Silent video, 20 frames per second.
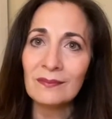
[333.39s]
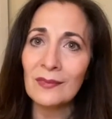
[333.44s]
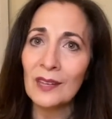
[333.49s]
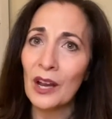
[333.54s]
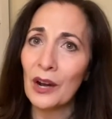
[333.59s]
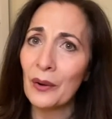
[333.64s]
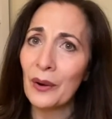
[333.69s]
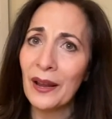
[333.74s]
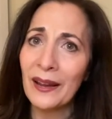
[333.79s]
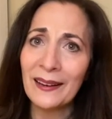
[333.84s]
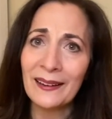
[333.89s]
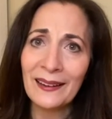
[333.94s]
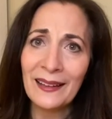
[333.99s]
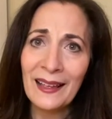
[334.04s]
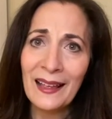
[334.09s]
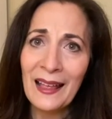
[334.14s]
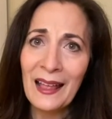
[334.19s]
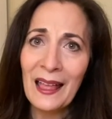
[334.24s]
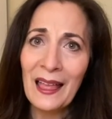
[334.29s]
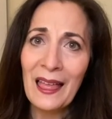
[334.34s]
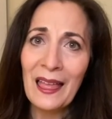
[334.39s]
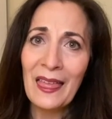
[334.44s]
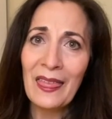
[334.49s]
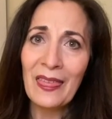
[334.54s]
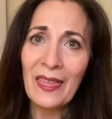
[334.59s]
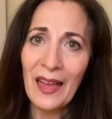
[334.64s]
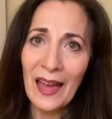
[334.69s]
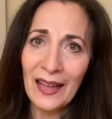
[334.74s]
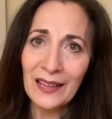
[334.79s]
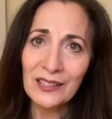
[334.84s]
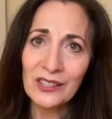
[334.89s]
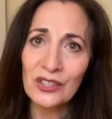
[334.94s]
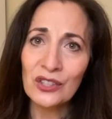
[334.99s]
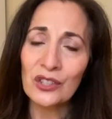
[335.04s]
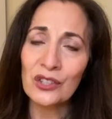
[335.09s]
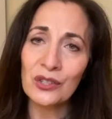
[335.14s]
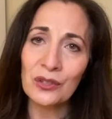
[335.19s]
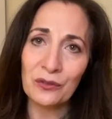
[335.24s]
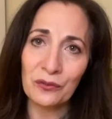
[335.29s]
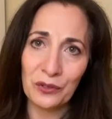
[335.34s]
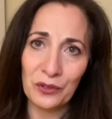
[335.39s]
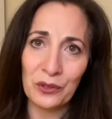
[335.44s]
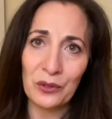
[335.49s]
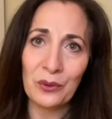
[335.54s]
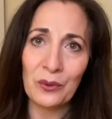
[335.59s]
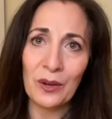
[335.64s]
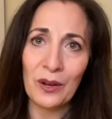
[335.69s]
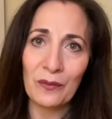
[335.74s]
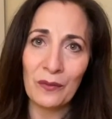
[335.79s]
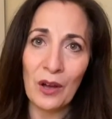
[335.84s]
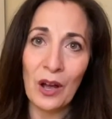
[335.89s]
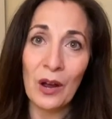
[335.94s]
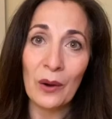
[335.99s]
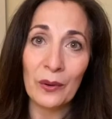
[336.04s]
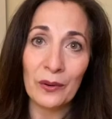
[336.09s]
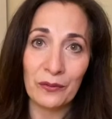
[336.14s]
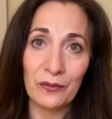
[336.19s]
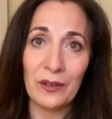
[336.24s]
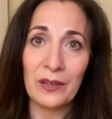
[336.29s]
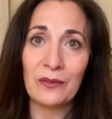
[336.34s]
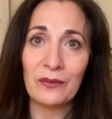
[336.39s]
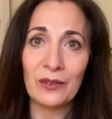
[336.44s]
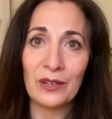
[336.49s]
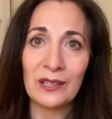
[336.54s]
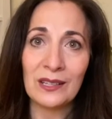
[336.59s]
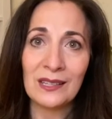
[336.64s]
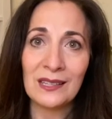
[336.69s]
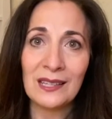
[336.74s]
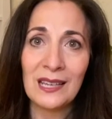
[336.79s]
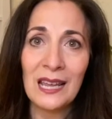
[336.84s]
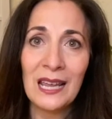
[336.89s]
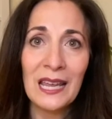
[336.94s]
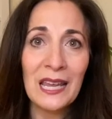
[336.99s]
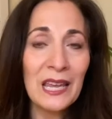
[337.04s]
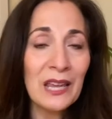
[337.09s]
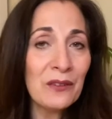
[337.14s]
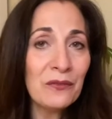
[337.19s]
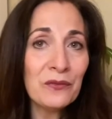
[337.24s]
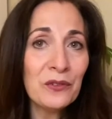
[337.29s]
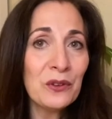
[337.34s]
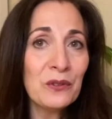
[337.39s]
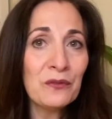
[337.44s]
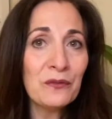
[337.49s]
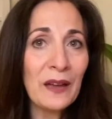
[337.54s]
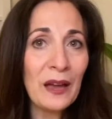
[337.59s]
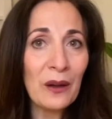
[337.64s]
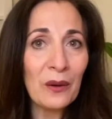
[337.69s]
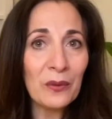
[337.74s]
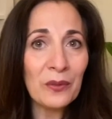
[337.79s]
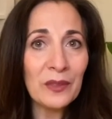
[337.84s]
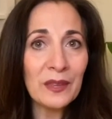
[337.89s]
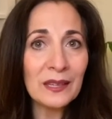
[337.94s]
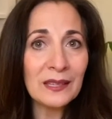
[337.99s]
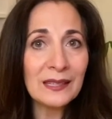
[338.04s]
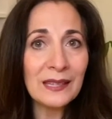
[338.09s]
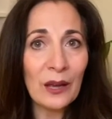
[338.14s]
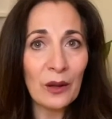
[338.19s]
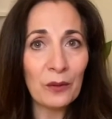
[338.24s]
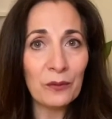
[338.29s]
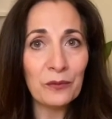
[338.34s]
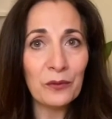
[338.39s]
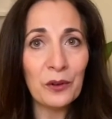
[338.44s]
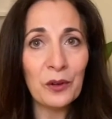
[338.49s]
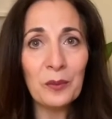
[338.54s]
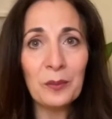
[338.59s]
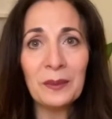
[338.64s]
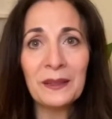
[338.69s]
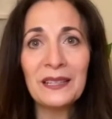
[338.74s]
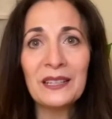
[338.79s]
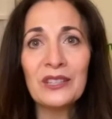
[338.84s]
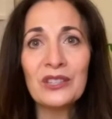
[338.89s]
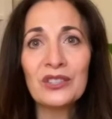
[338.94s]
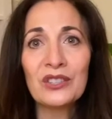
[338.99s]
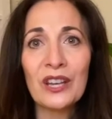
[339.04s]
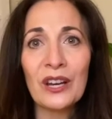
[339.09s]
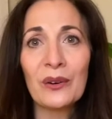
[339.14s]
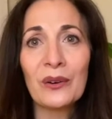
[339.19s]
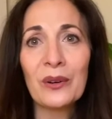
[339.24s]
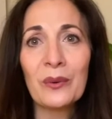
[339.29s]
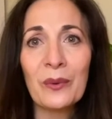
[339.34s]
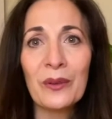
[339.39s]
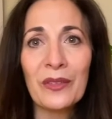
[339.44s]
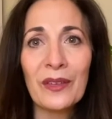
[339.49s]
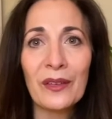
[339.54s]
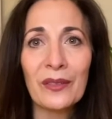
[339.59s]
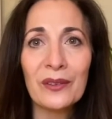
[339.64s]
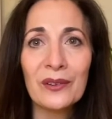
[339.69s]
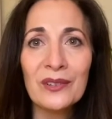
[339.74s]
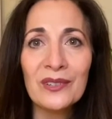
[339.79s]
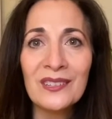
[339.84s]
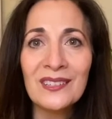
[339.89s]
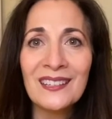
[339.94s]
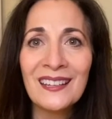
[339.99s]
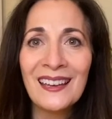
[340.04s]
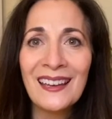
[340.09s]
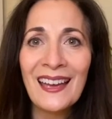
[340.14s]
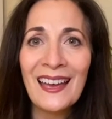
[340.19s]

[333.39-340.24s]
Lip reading: All right, that's just a few of our favorites. If you found this helpful, please share it with others.